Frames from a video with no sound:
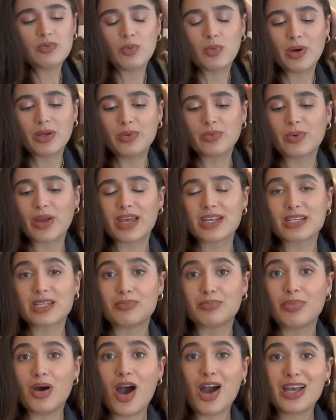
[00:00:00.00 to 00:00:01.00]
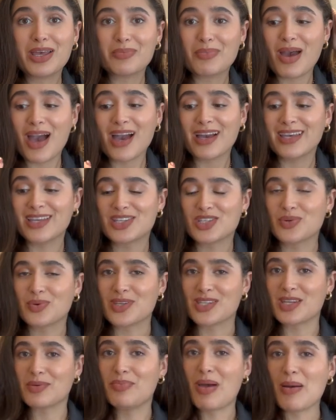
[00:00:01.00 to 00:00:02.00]
one random pocket back in
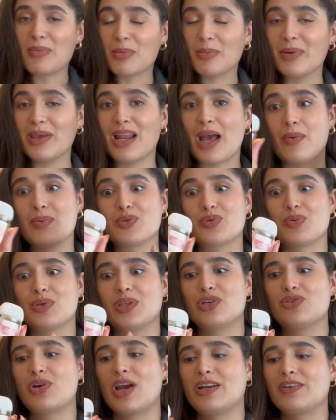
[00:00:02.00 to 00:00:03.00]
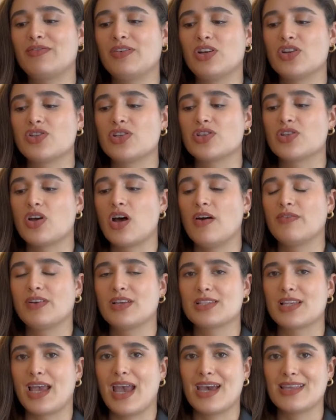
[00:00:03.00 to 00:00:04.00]
Twisted Peppermint. I was really trying to finish this off
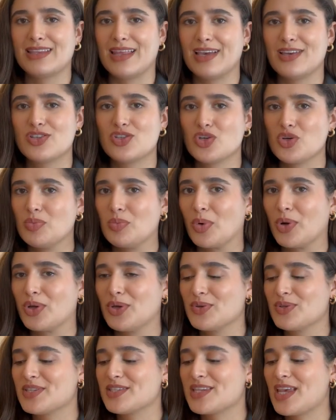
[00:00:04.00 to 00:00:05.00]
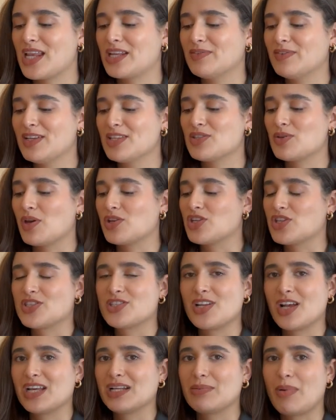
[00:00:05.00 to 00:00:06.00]
because I had like 2 more uses out of it. So I just
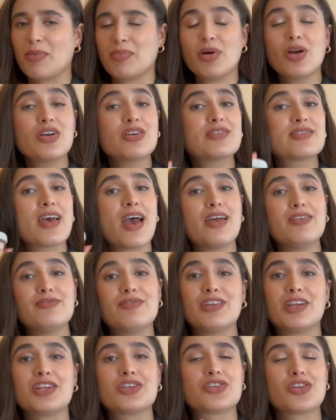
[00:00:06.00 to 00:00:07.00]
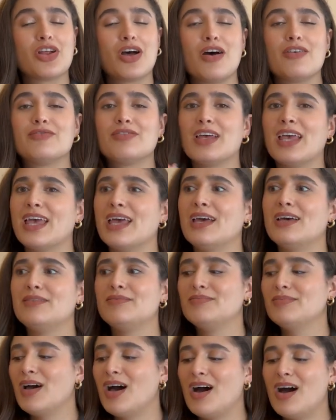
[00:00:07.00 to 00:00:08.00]
stuck it in my purse and finished it off.
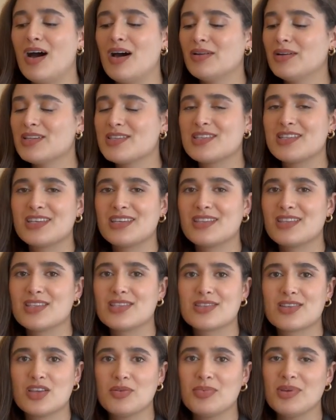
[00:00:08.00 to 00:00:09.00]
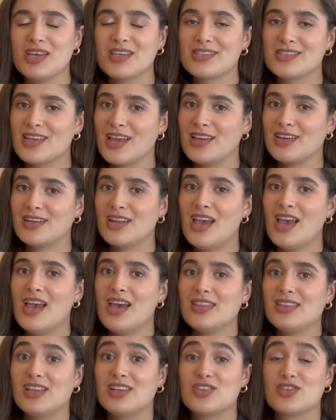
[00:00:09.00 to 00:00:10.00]
And honestly, this could be a scent
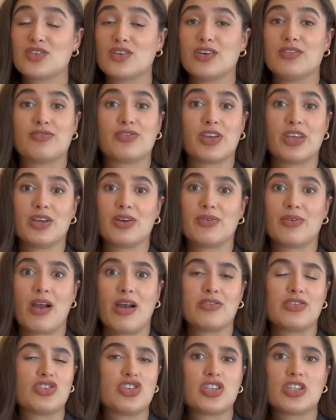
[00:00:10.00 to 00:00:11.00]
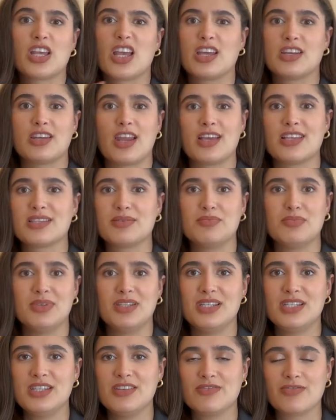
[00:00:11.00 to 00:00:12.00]
that is good for year round. It's just like a nice
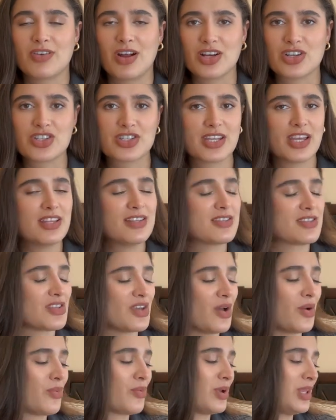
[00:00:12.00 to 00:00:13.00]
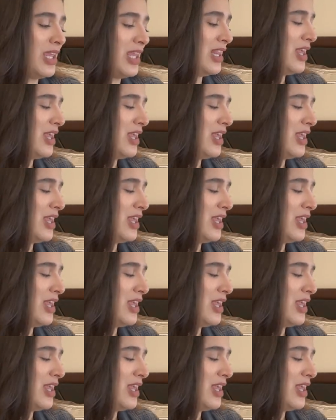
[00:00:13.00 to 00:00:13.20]
minty fresh scent. So really